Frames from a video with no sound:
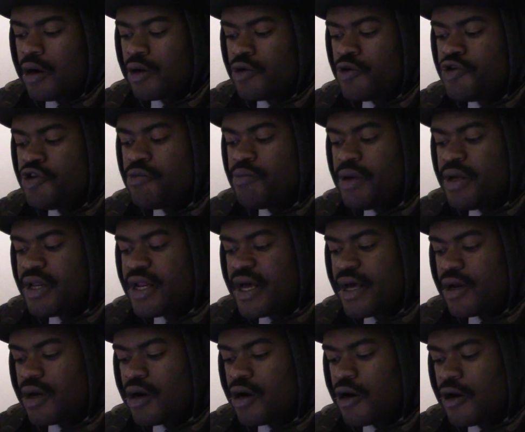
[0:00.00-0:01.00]
who you meet
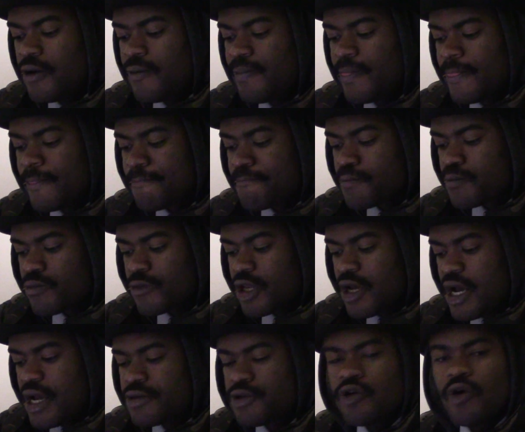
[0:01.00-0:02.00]

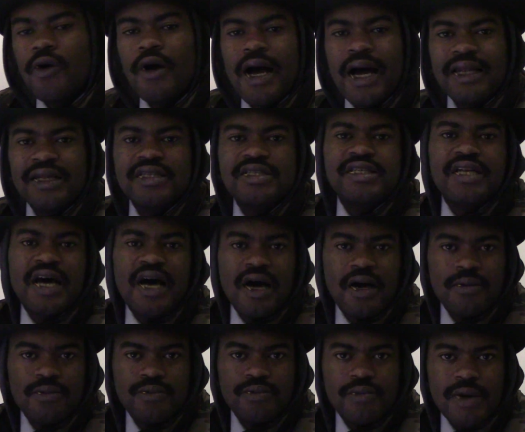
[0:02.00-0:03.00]
at Dur Al
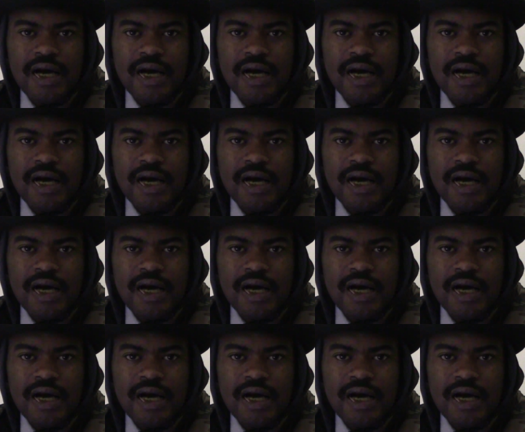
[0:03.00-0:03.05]
Islam,